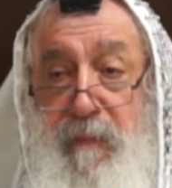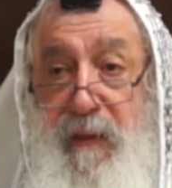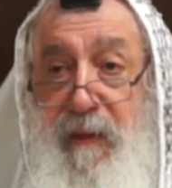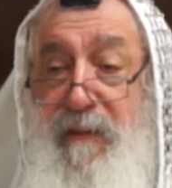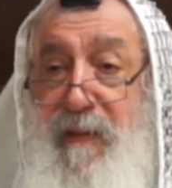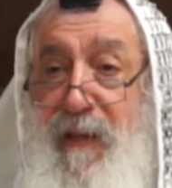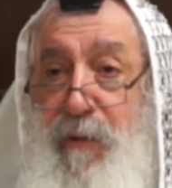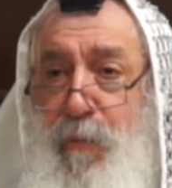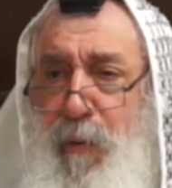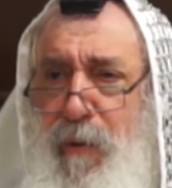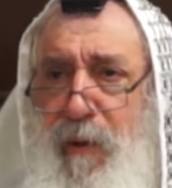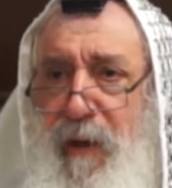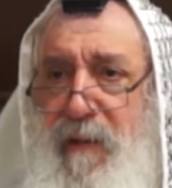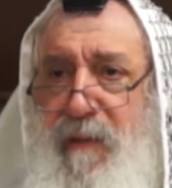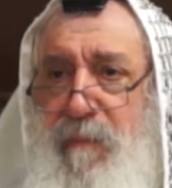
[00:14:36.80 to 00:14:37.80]
He said, why
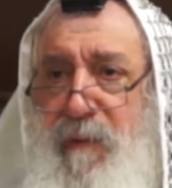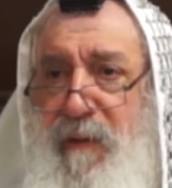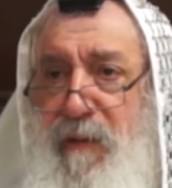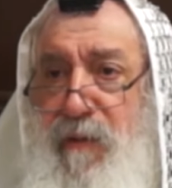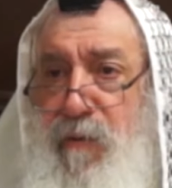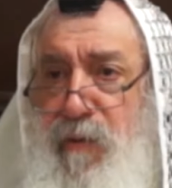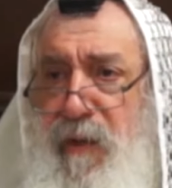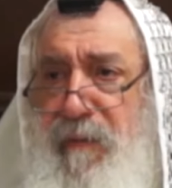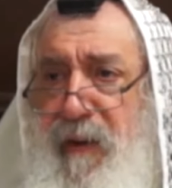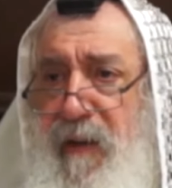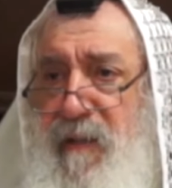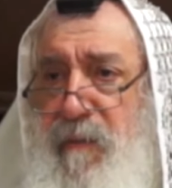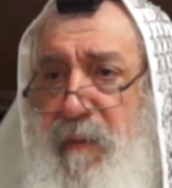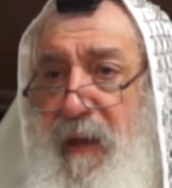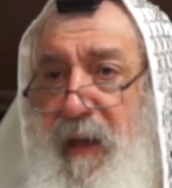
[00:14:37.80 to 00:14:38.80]
you ask me this? You never
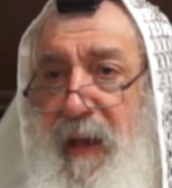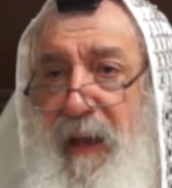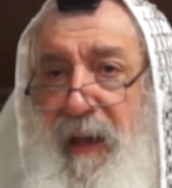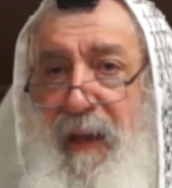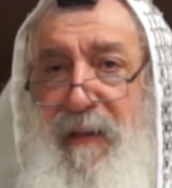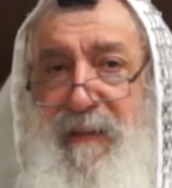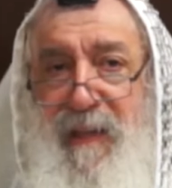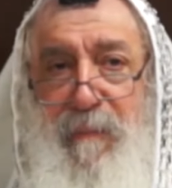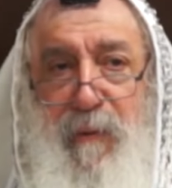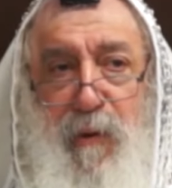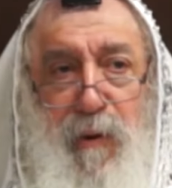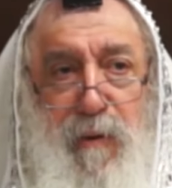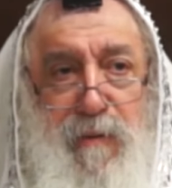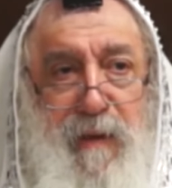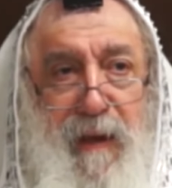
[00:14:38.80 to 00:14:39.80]
ask me. He said,
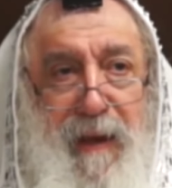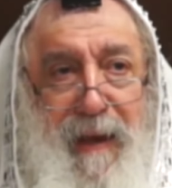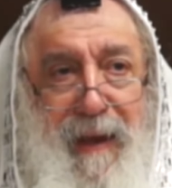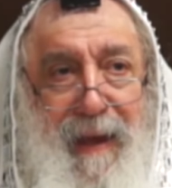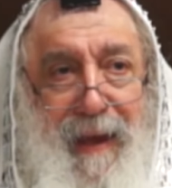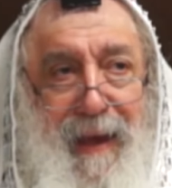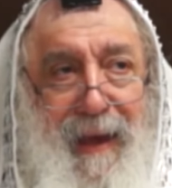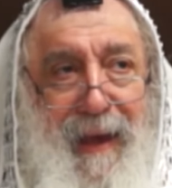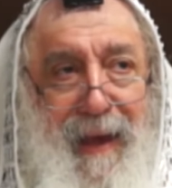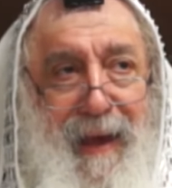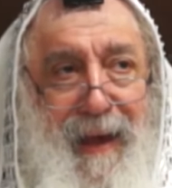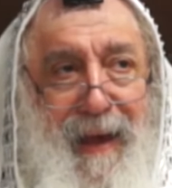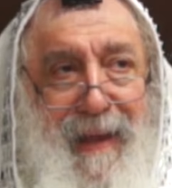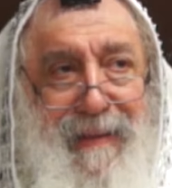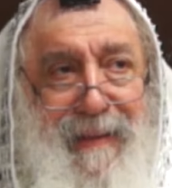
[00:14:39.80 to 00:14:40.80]
because
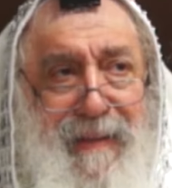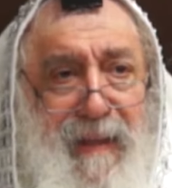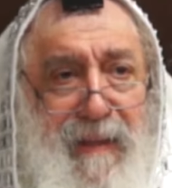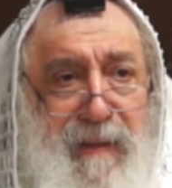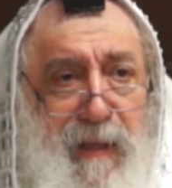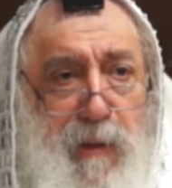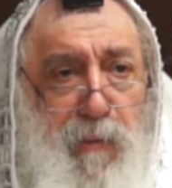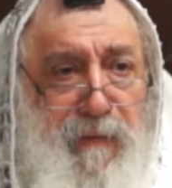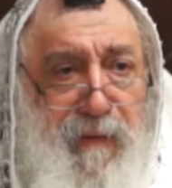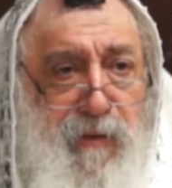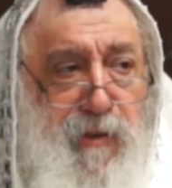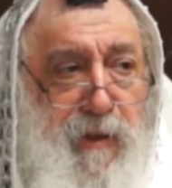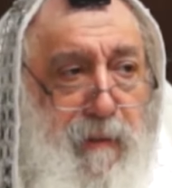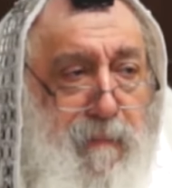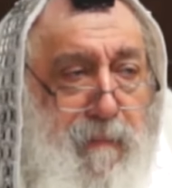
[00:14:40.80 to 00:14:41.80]
I did a deal with
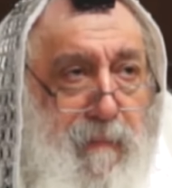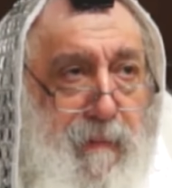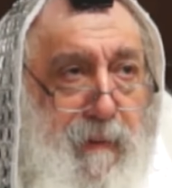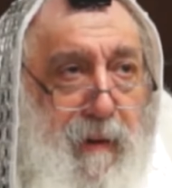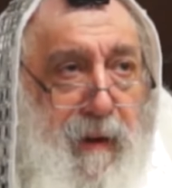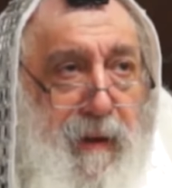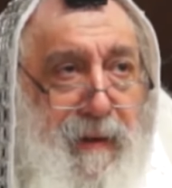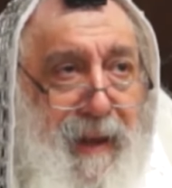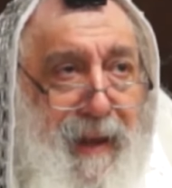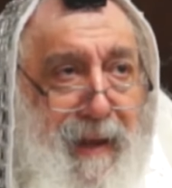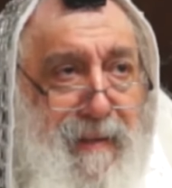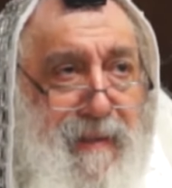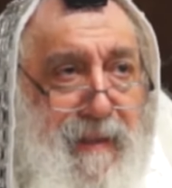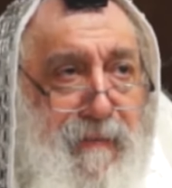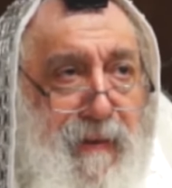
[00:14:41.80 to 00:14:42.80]
Hashem, and I
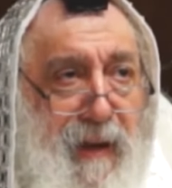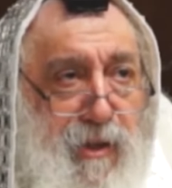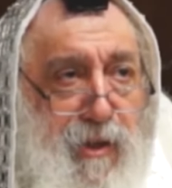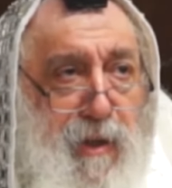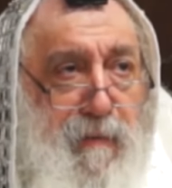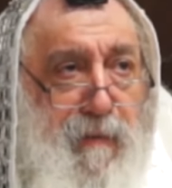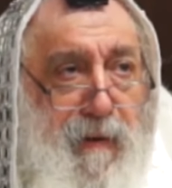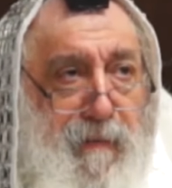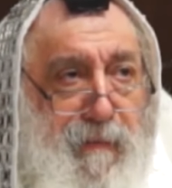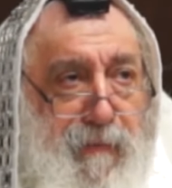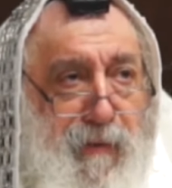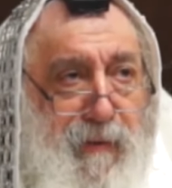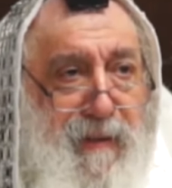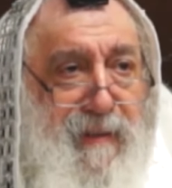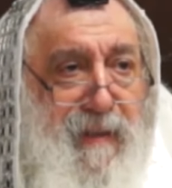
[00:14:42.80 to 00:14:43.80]
asked Hashem
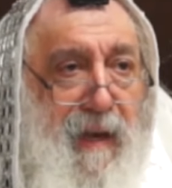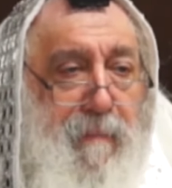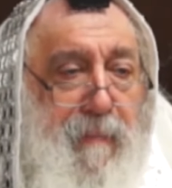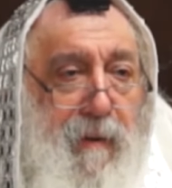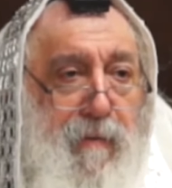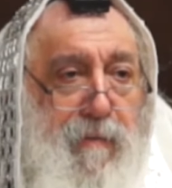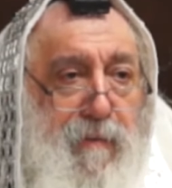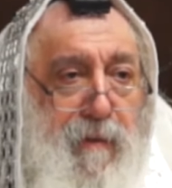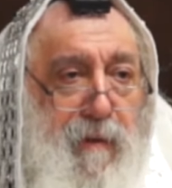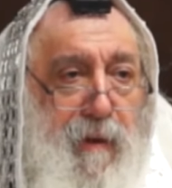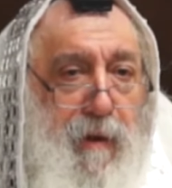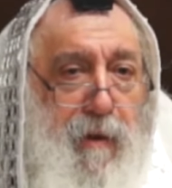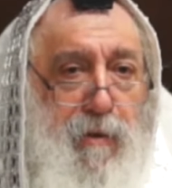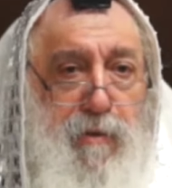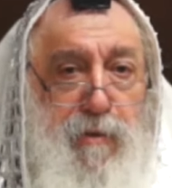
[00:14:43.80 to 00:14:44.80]
for this amount.
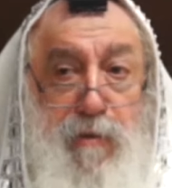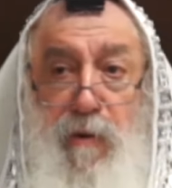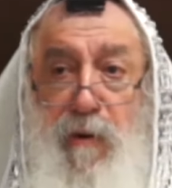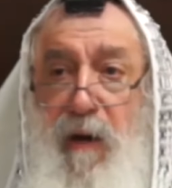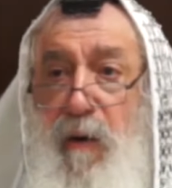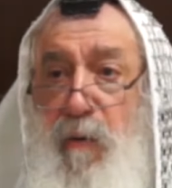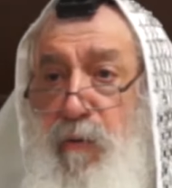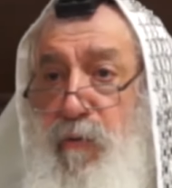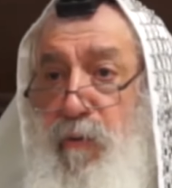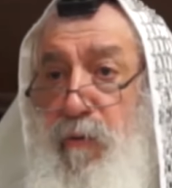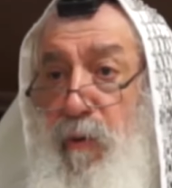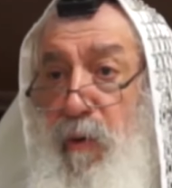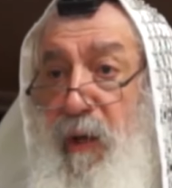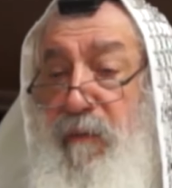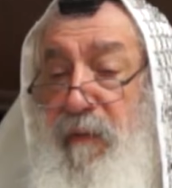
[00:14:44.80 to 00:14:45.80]
So I want to
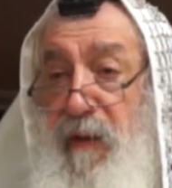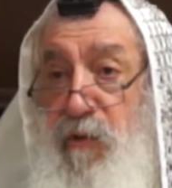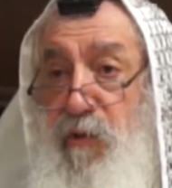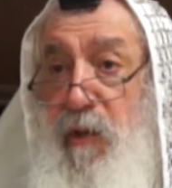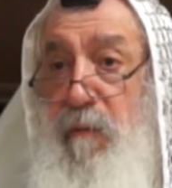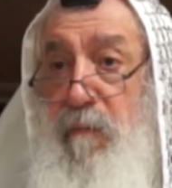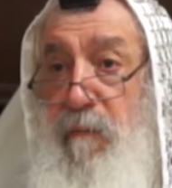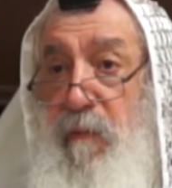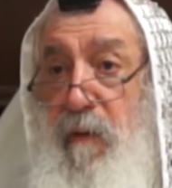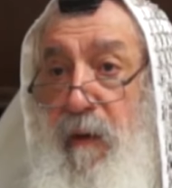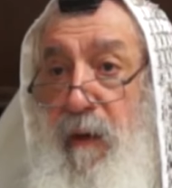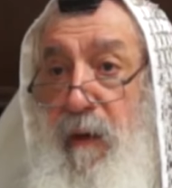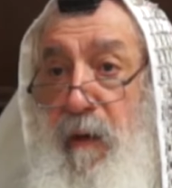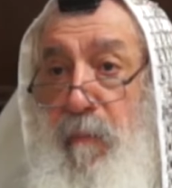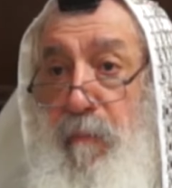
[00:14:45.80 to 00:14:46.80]
know if Hashem
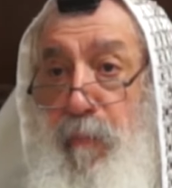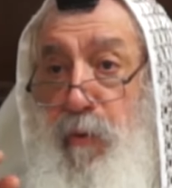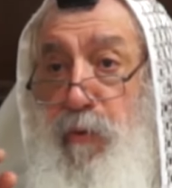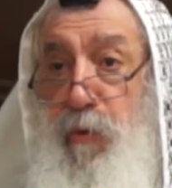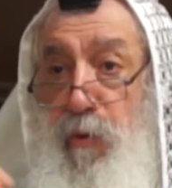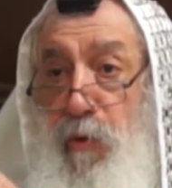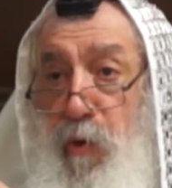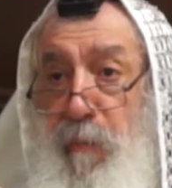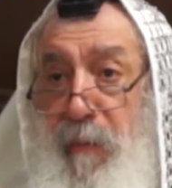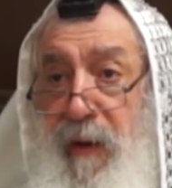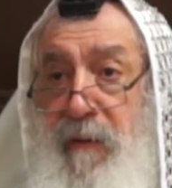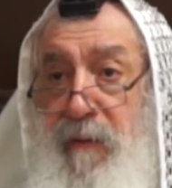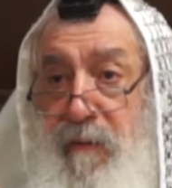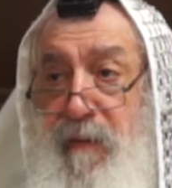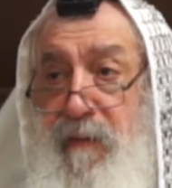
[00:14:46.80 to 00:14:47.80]
put in your
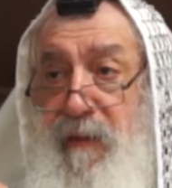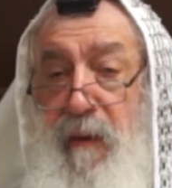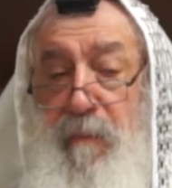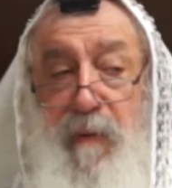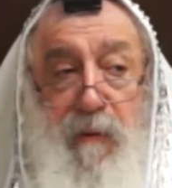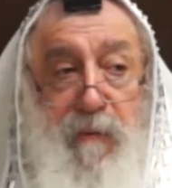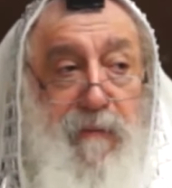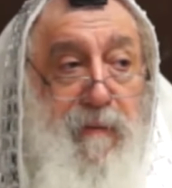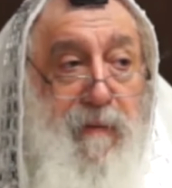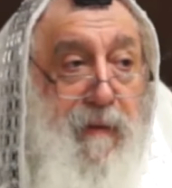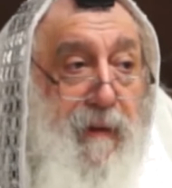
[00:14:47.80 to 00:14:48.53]
mind this amount.